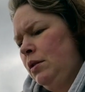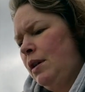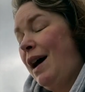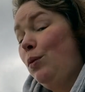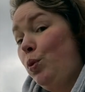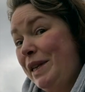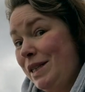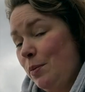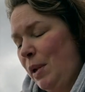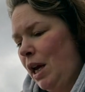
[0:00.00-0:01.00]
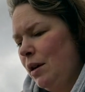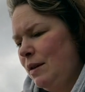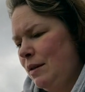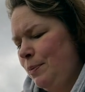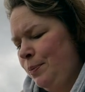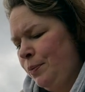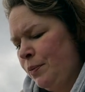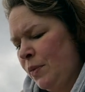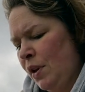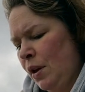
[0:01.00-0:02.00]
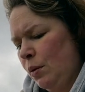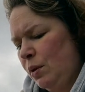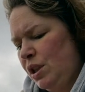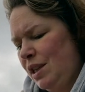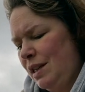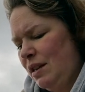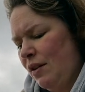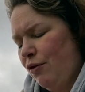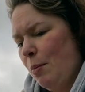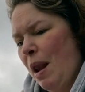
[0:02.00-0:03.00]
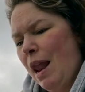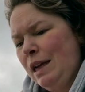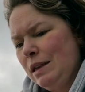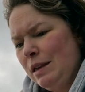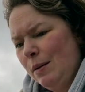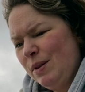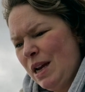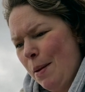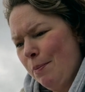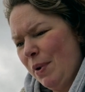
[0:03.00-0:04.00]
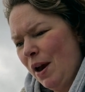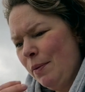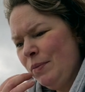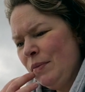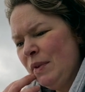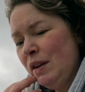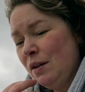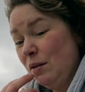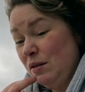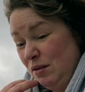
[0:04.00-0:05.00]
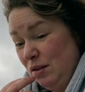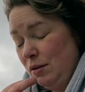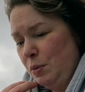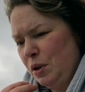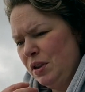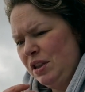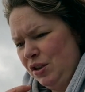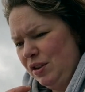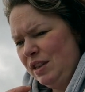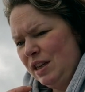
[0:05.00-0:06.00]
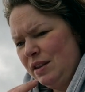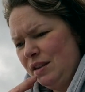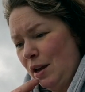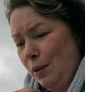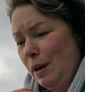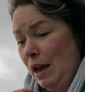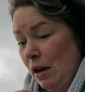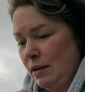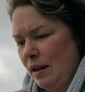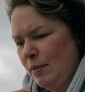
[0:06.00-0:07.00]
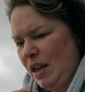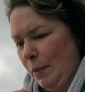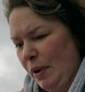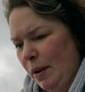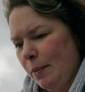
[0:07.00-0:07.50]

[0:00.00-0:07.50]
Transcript: and winter mix, which is from late September. To be honest, it just says so in September,